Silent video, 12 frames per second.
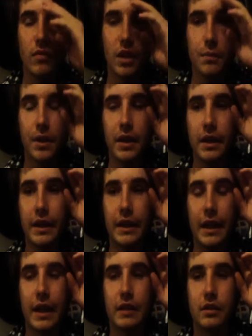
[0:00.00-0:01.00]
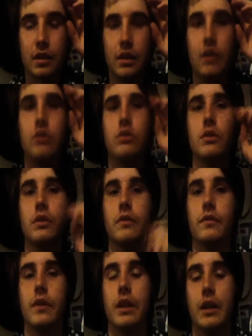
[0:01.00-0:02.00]
but he has like a sort
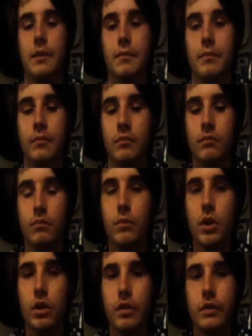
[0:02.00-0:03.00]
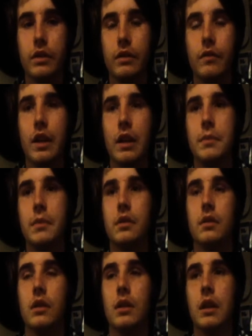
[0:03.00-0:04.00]
of more of a development
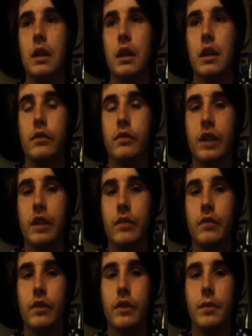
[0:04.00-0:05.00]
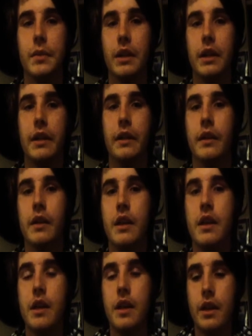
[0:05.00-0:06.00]
throughout the film, and then
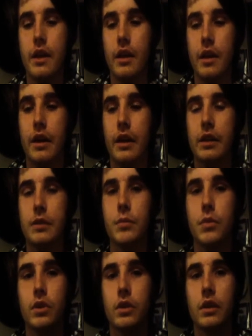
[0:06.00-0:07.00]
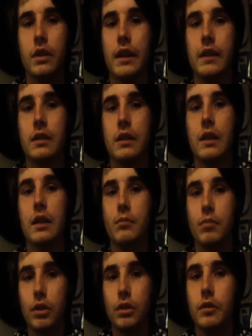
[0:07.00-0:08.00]
he's more connected in the
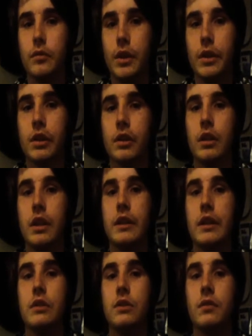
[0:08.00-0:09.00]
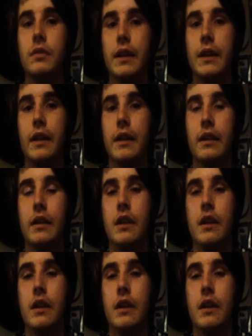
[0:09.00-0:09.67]
plot, which I like. He's not really